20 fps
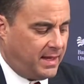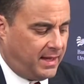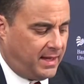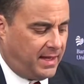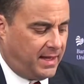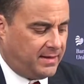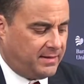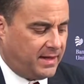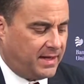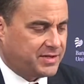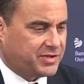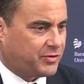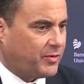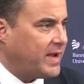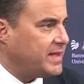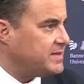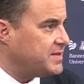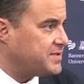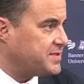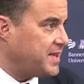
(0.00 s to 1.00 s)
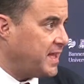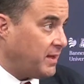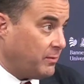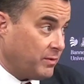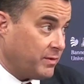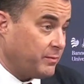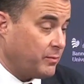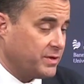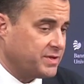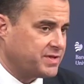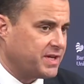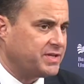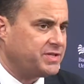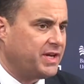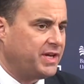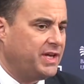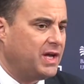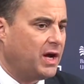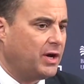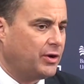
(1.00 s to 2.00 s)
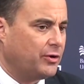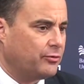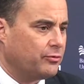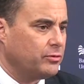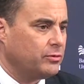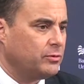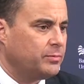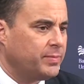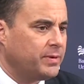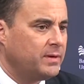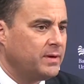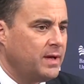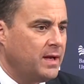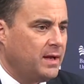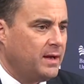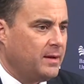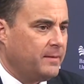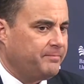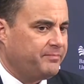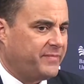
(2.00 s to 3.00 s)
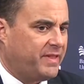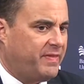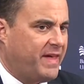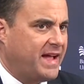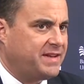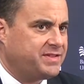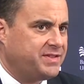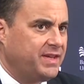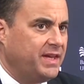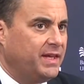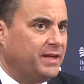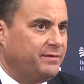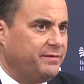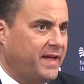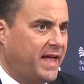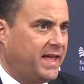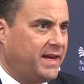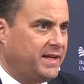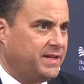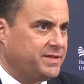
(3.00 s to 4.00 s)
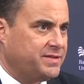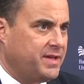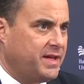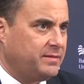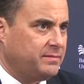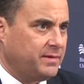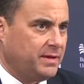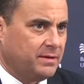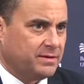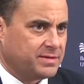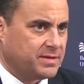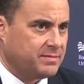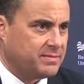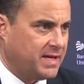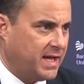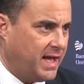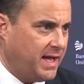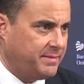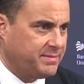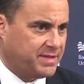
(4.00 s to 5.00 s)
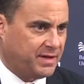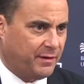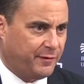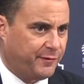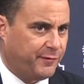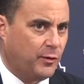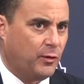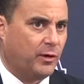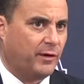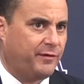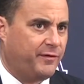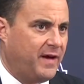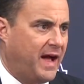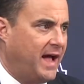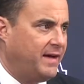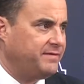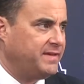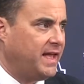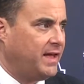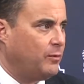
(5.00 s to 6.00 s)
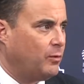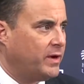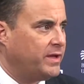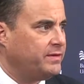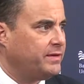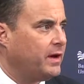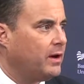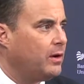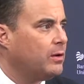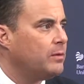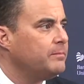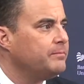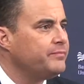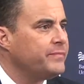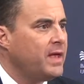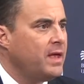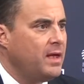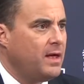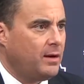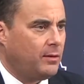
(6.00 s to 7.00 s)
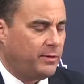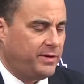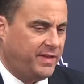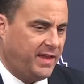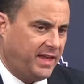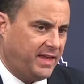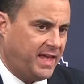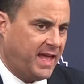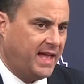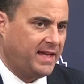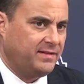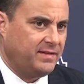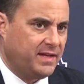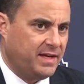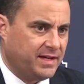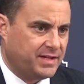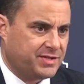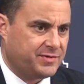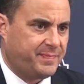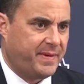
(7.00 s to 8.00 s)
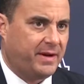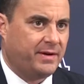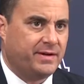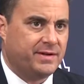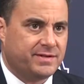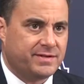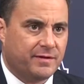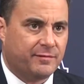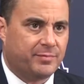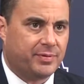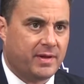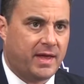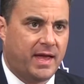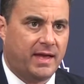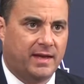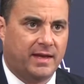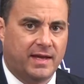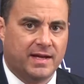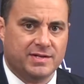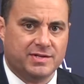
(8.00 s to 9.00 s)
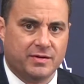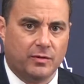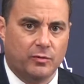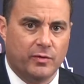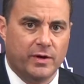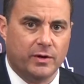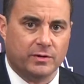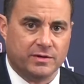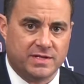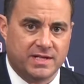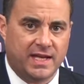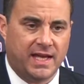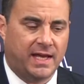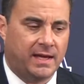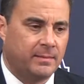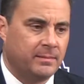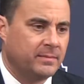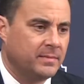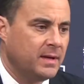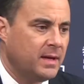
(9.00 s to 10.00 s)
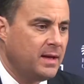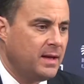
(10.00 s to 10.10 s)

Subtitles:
and it's great to see. With such a young group, that's the advantage that, sometimes in a 4 or 5 day window, when they gain the experience of playing against a real team,